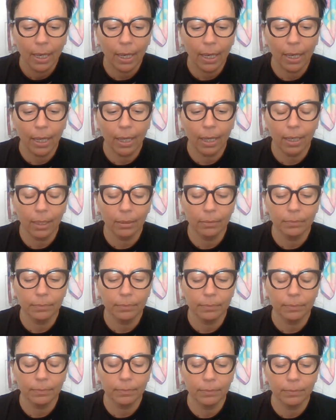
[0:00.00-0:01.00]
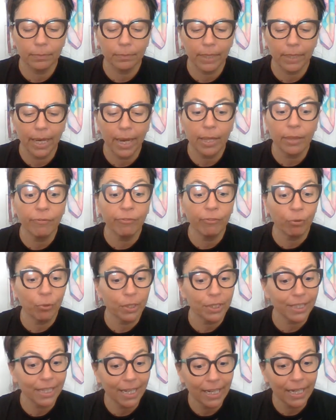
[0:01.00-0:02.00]
and
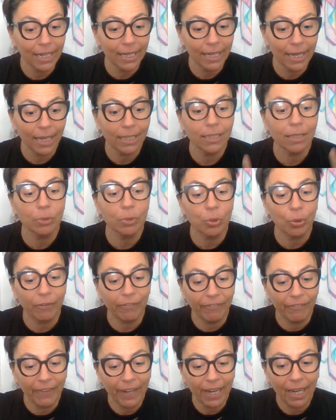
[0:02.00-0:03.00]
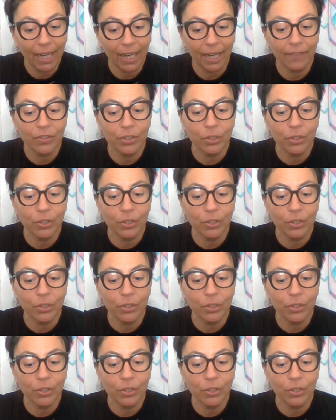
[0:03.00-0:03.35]
14 adds up to a 5.